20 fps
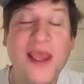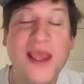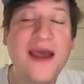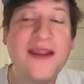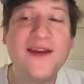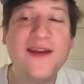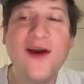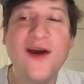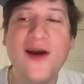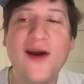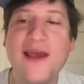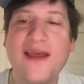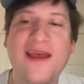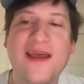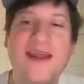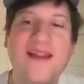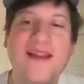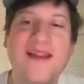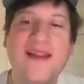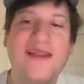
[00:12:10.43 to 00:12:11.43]
Yeah, no, I,
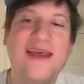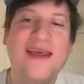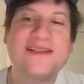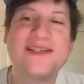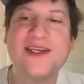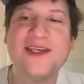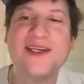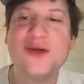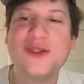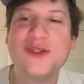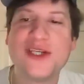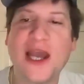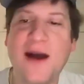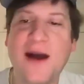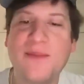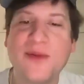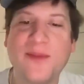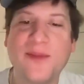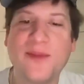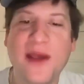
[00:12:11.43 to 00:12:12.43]
and that's a huge
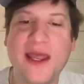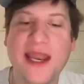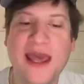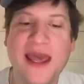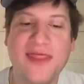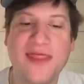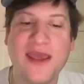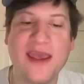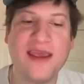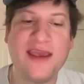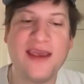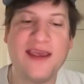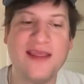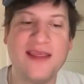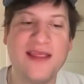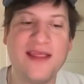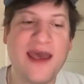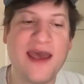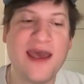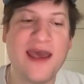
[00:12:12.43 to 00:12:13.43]
compliment. I think
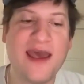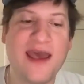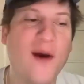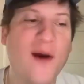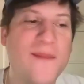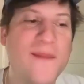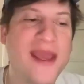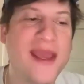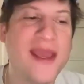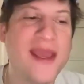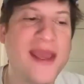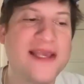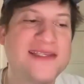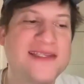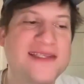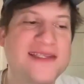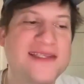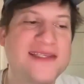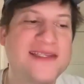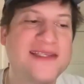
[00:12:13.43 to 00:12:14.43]
that part of what
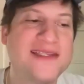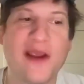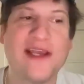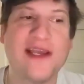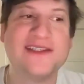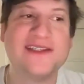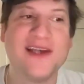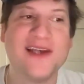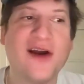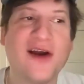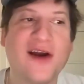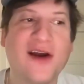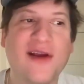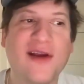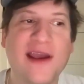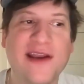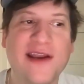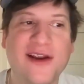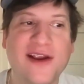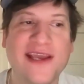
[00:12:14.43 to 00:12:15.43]
makes someone a great
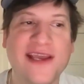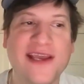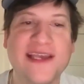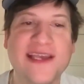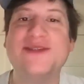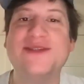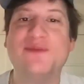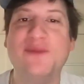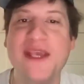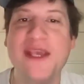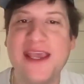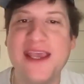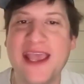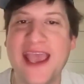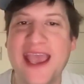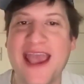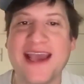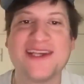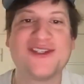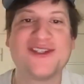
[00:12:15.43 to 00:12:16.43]
songwriter is
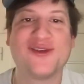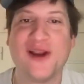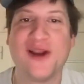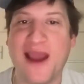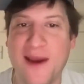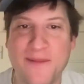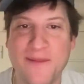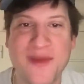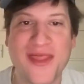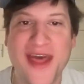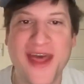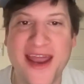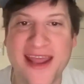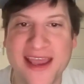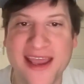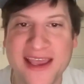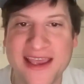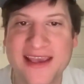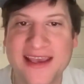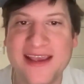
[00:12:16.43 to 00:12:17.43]
being extra
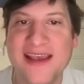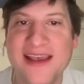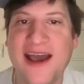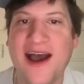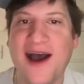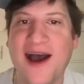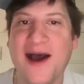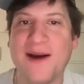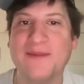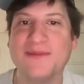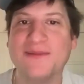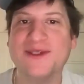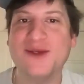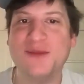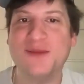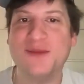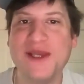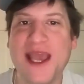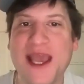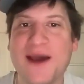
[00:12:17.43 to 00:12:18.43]
empathetic um,
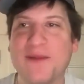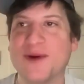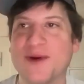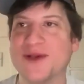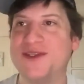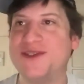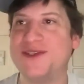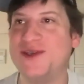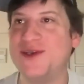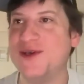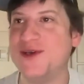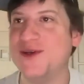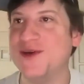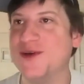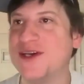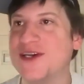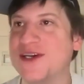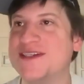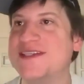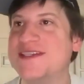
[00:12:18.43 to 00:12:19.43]
to be able to,
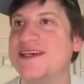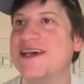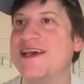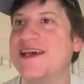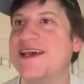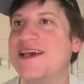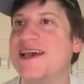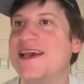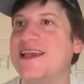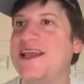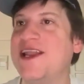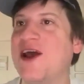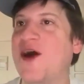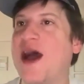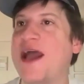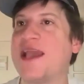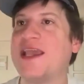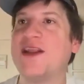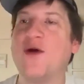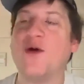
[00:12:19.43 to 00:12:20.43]
because you know,
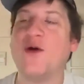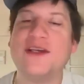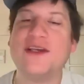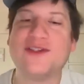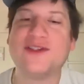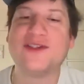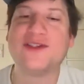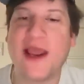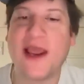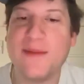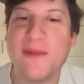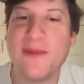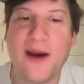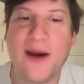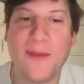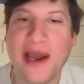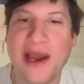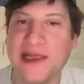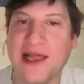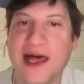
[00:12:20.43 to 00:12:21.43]
I can always write about
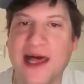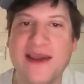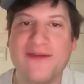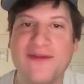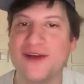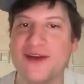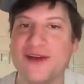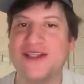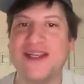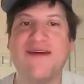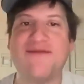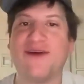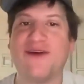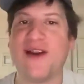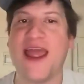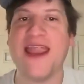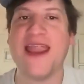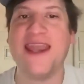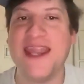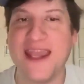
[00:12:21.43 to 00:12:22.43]
my life. There's never
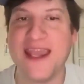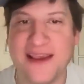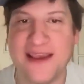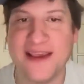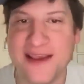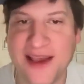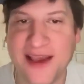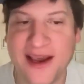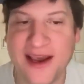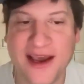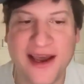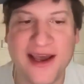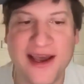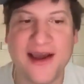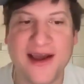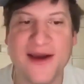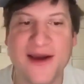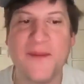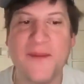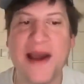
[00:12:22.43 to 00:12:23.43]
ending uh,
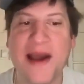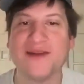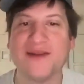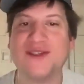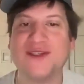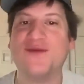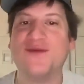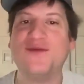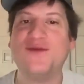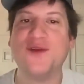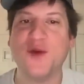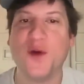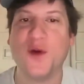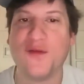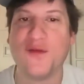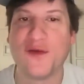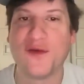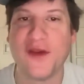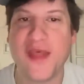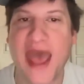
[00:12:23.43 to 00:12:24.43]
amounts of fuel
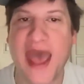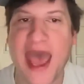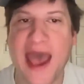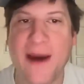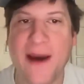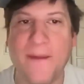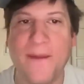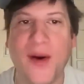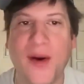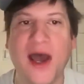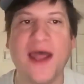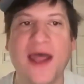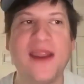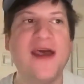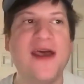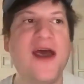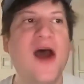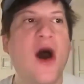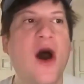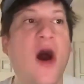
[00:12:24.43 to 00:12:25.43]
for that. But
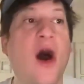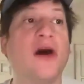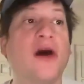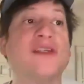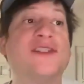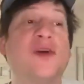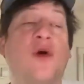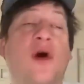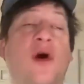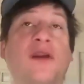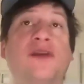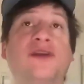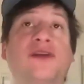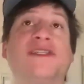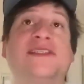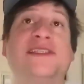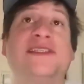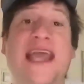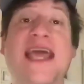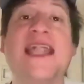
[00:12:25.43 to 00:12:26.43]
also
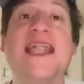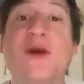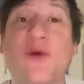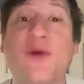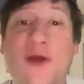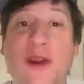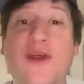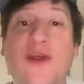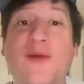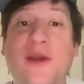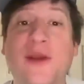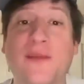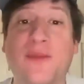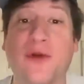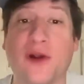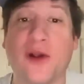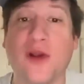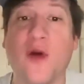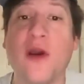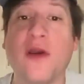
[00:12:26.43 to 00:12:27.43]
understanding what other
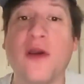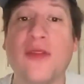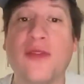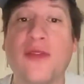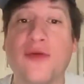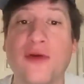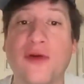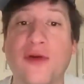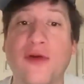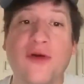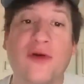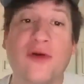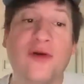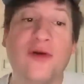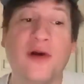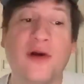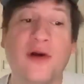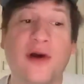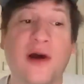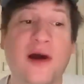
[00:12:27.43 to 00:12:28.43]
people are going
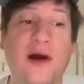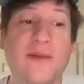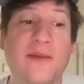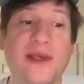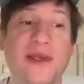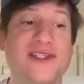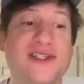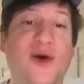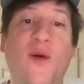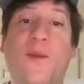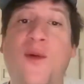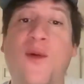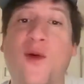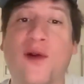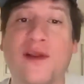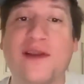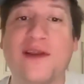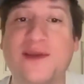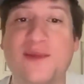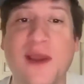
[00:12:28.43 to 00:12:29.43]
through um, is so
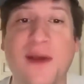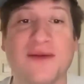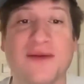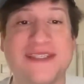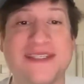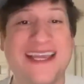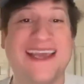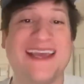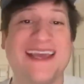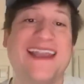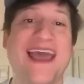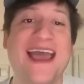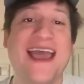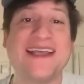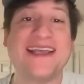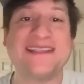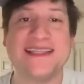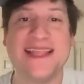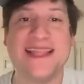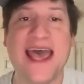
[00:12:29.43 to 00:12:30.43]
important to be able to
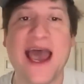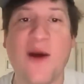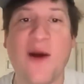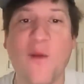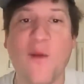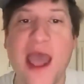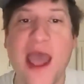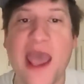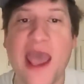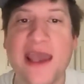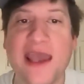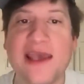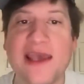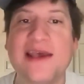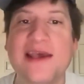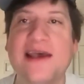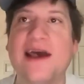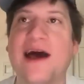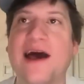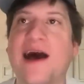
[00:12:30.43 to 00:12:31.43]
connect in that way.
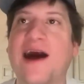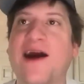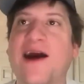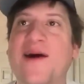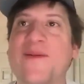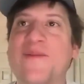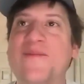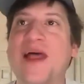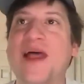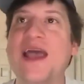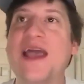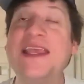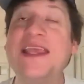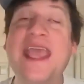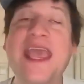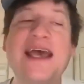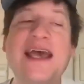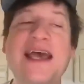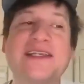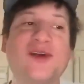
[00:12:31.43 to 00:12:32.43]
Um,
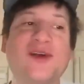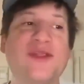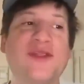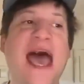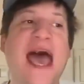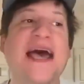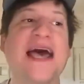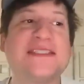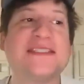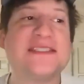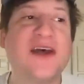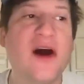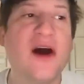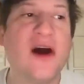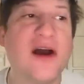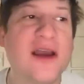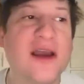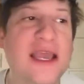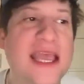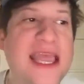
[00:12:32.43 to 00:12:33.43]
yeah. So that
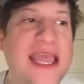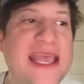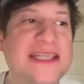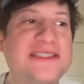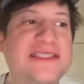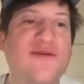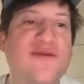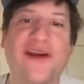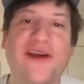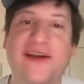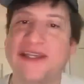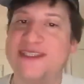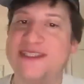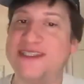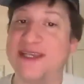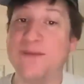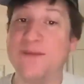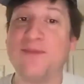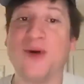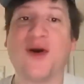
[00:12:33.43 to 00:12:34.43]
song, it's a very
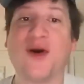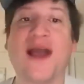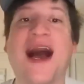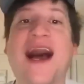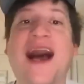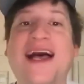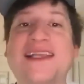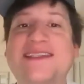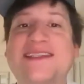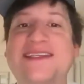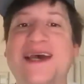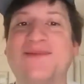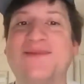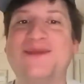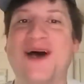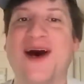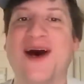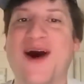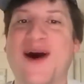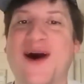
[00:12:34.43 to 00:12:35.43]
simple
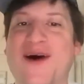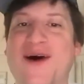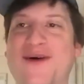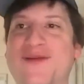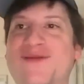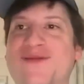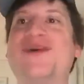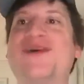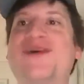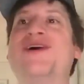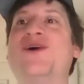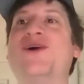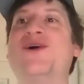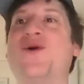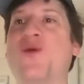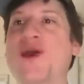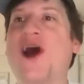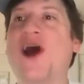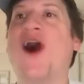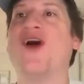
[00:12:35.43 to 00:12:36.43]
concept of
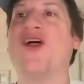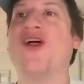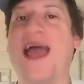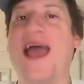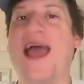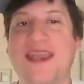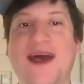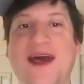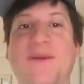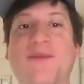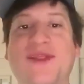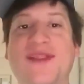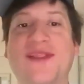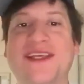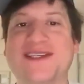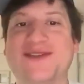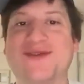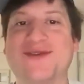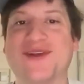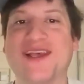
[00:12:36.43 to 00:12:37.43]
we all end up in
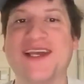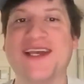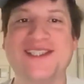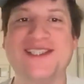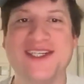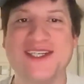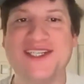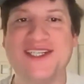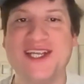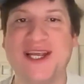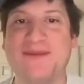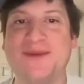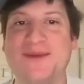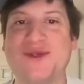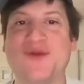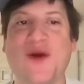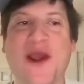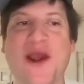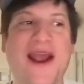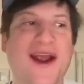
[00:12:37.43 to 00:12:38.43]
these
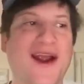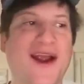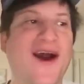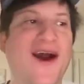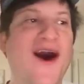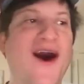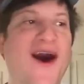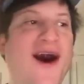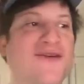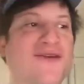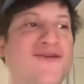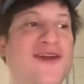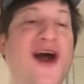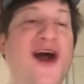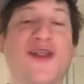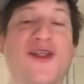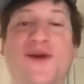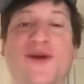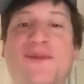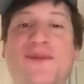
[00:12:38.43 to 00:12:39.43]
relationships where often
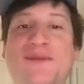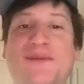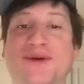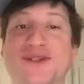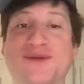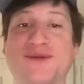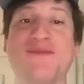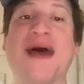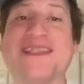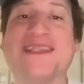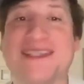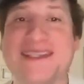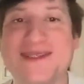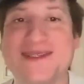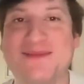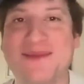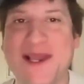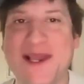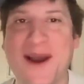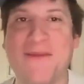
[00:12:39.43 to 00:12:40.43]
other people's
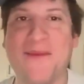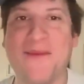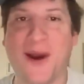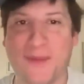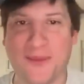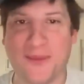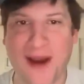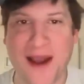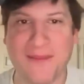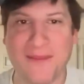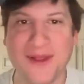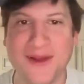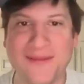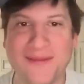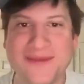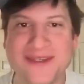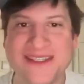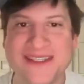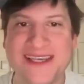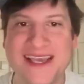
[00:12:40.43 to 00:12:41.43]
messes become our
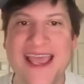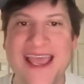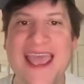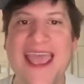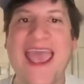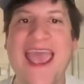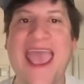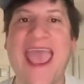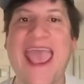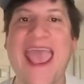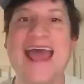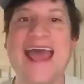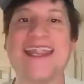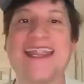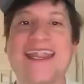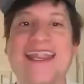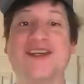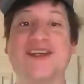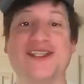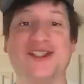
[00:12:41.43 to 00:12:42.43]
problems. And
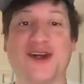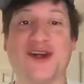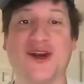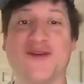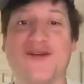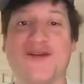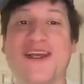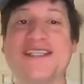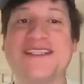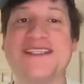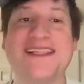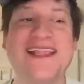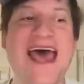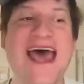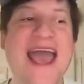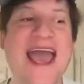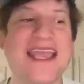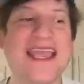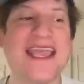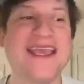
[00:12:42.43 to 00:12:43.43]
on the surface,
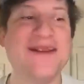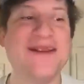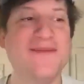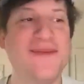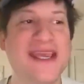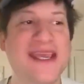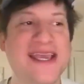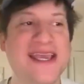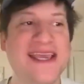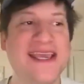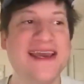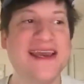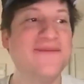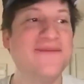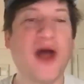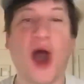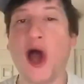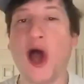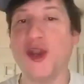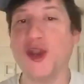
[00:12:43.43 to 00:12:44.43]
that can be
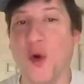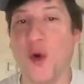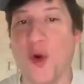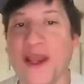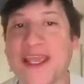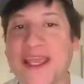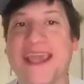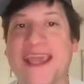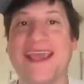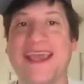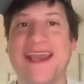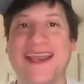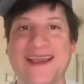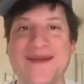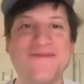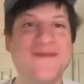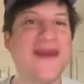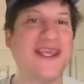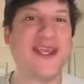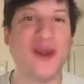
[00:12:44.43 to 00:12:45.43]
annoying and it
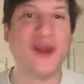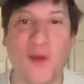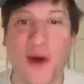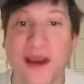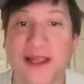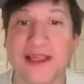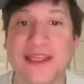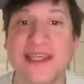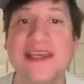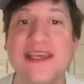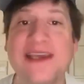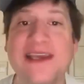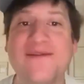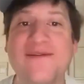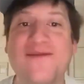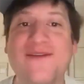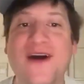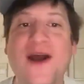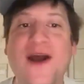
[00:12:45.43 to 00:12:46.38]
can make you want to leave.